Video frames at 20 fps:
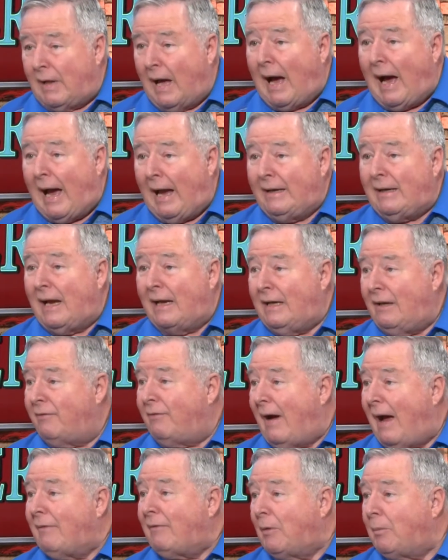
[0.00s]
I ninety
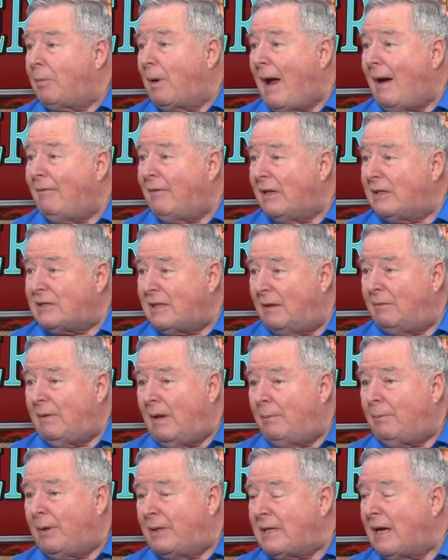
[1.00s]
five in Providence and
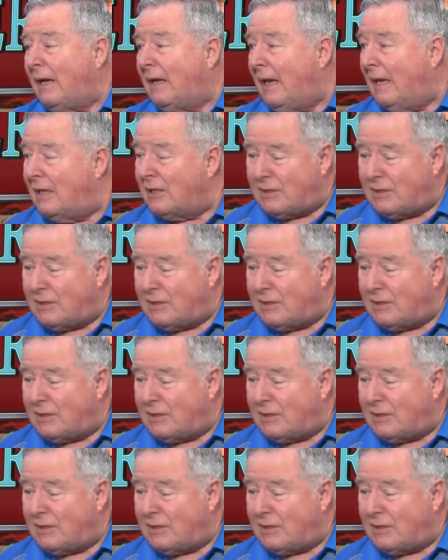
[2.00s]
in Pawtucket.